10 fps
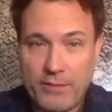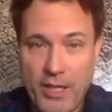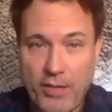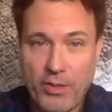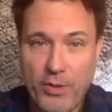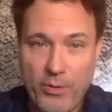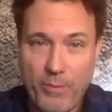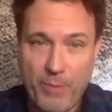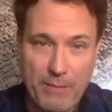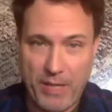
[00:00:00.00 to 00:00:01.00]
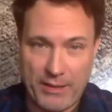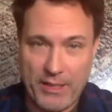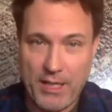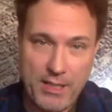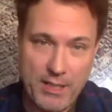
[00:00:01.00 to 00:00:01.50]
You know, you're going to a big
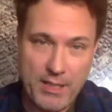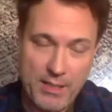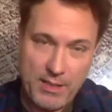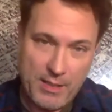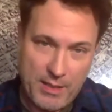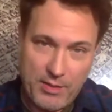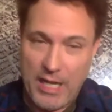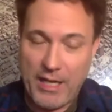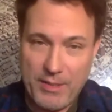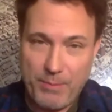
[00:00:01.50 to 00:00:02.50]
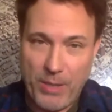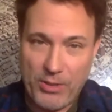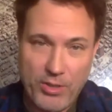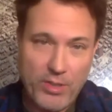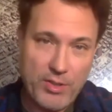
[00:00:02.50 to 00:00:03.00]
picnic, you're taking some
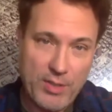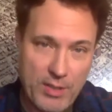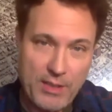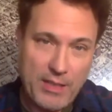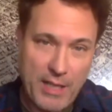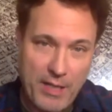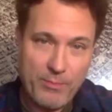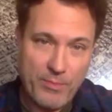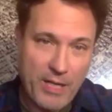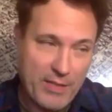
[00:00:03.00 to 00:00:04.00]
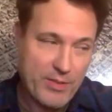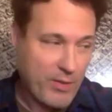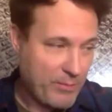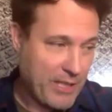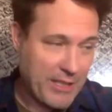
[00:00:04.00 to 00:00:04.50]
pictures, and so
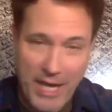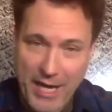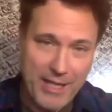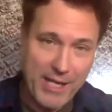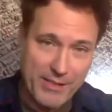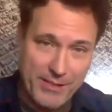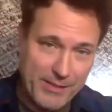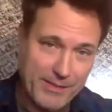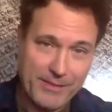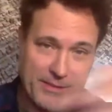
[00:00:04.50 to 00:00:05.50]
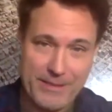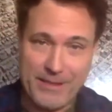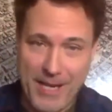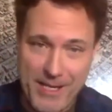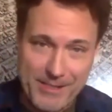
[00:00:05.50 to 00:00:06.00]
I'm like, hey cousins, it's the
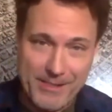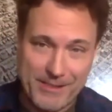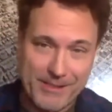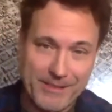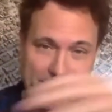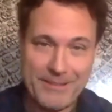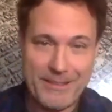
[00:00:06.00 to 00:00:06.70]
cousins.